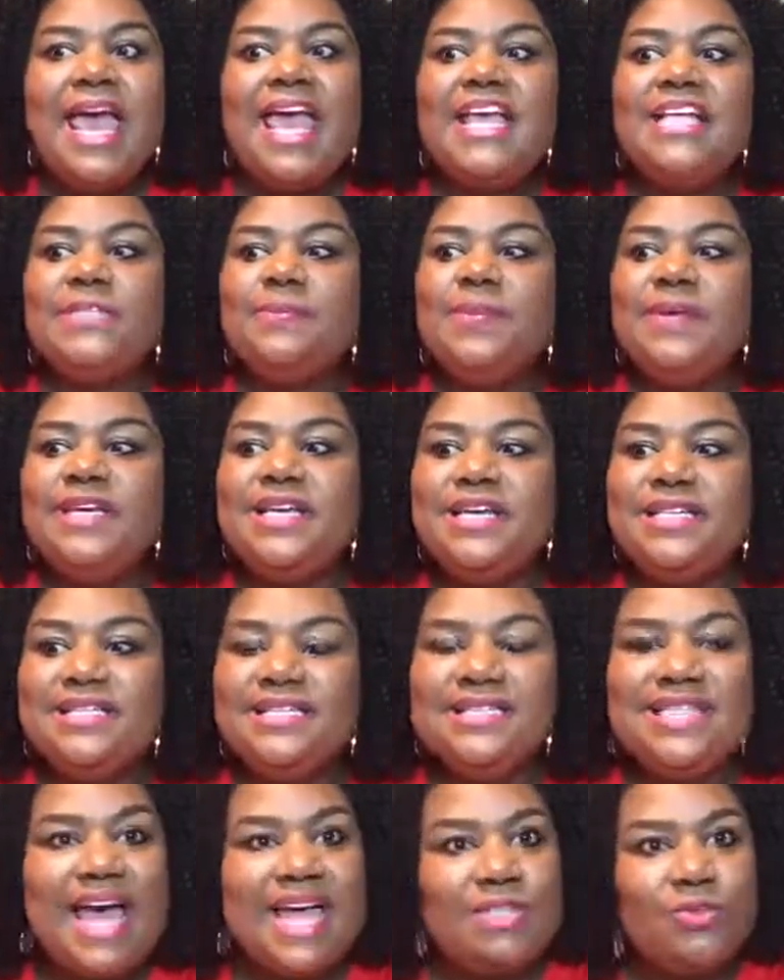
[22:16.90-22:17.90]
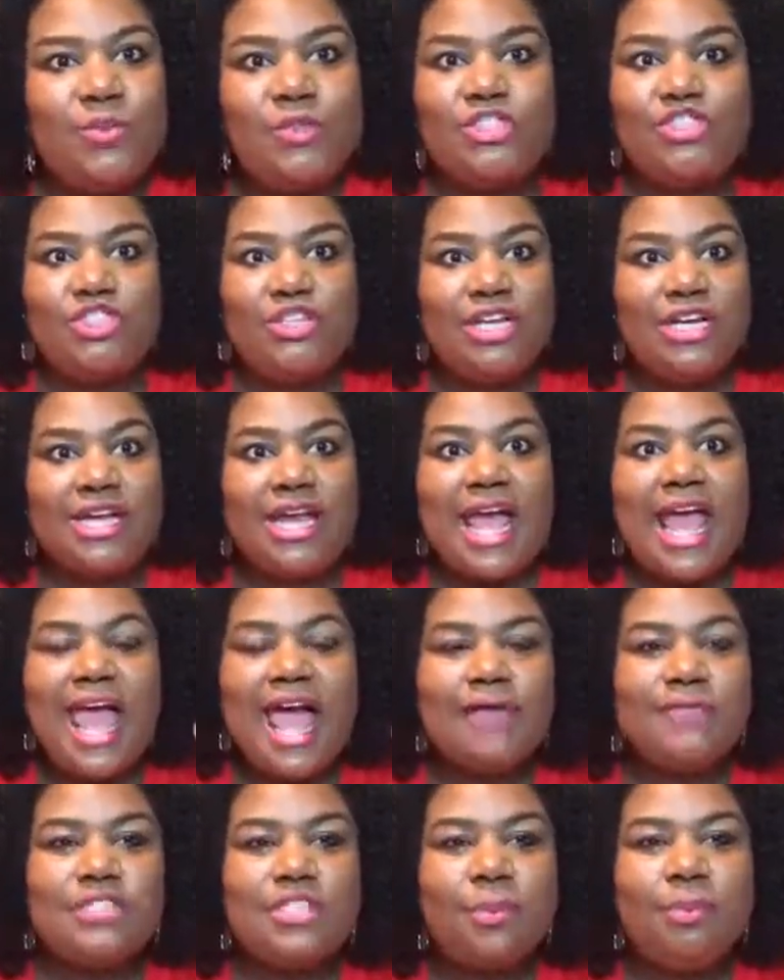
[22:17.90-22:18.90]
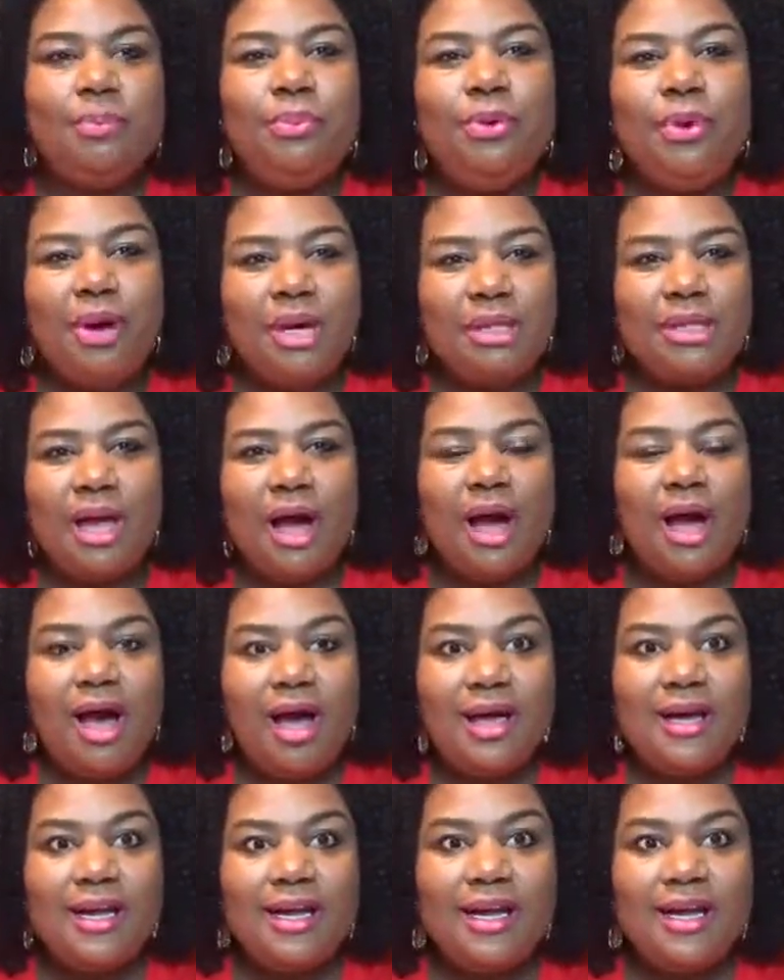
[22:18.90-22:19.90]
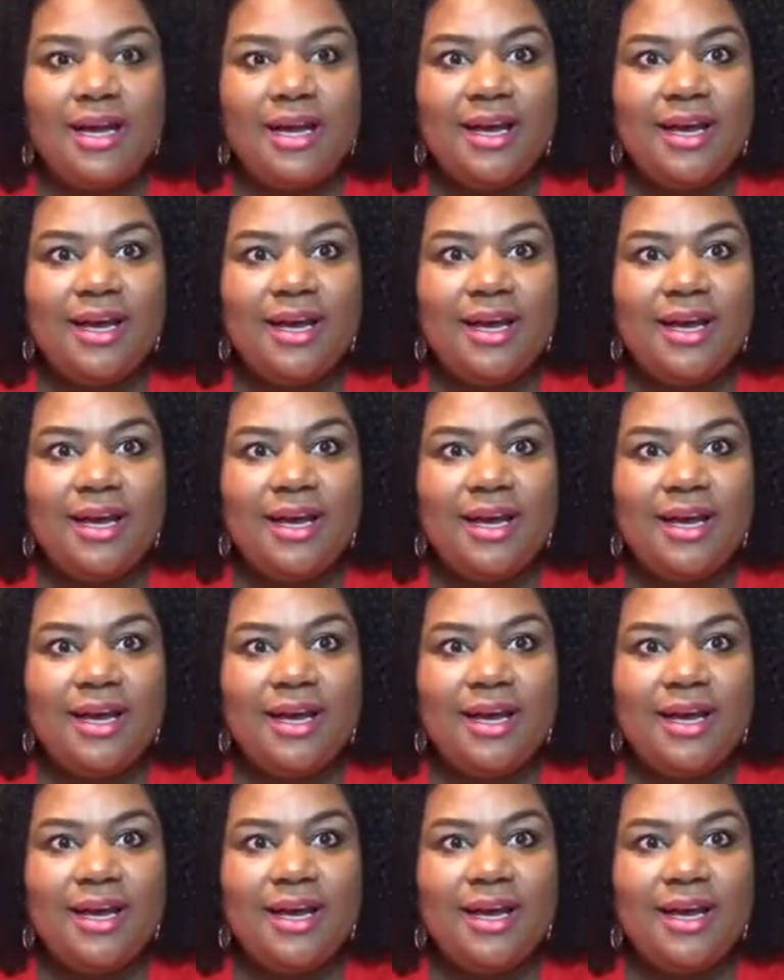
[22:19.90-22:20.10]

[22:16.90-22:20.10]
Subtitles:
is because that's what you're going to have to pull on